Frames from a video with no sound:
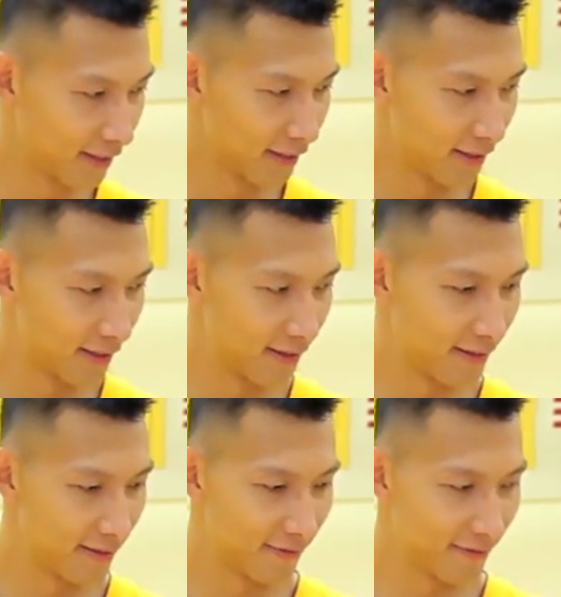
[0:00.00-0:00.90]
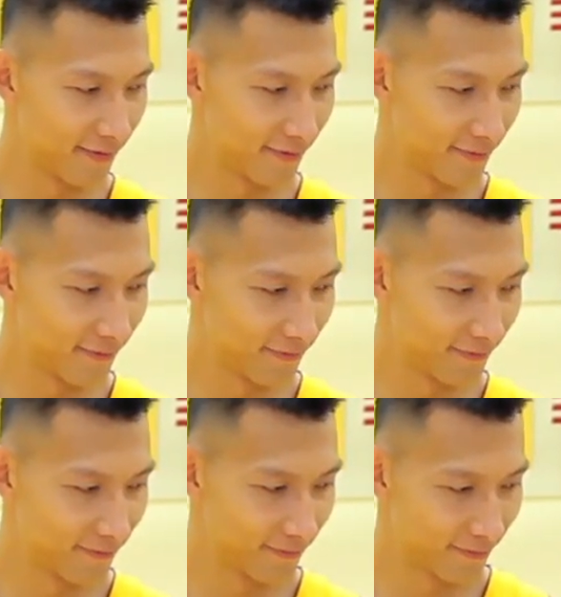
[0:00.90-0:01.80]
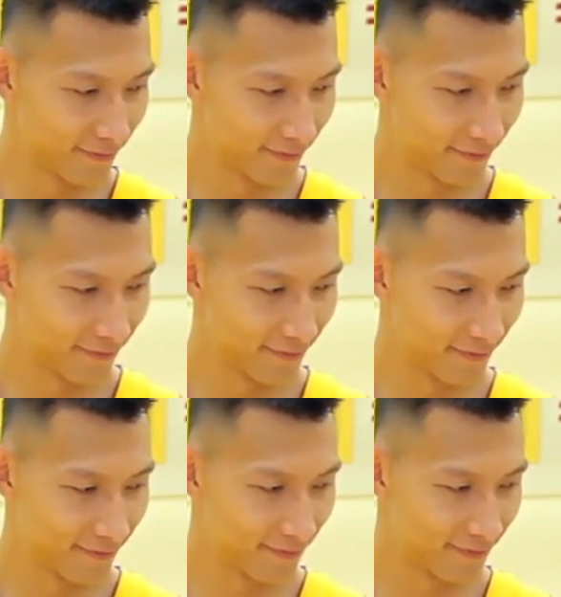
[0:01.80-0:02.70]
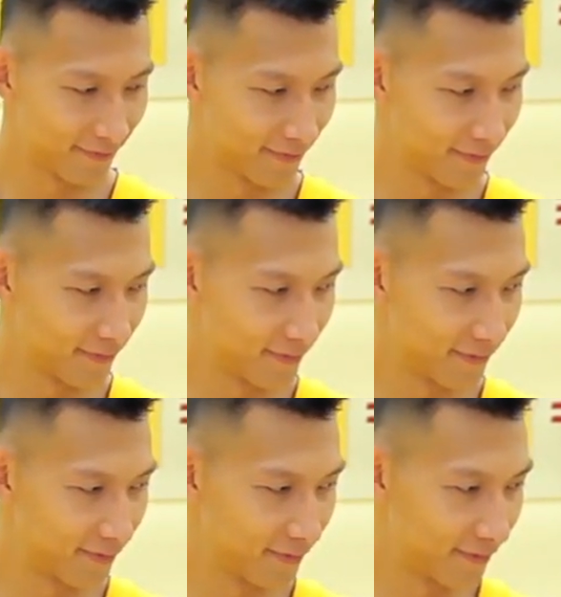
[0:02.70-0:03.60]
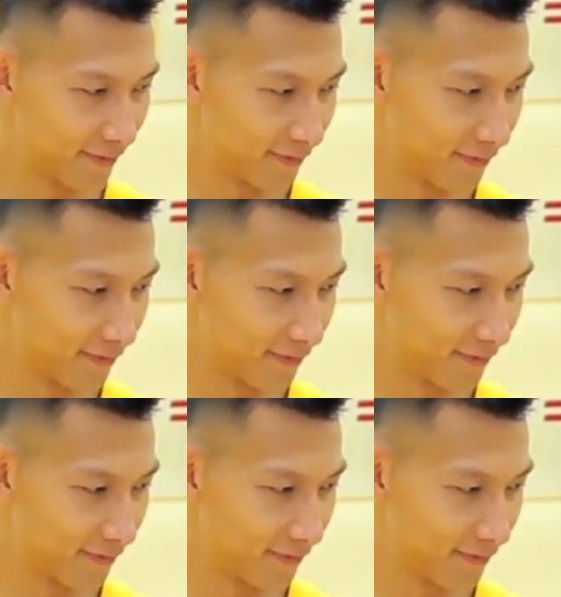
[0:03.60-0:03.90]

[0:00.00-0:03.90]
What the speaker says: No words are spoken by the person on screen.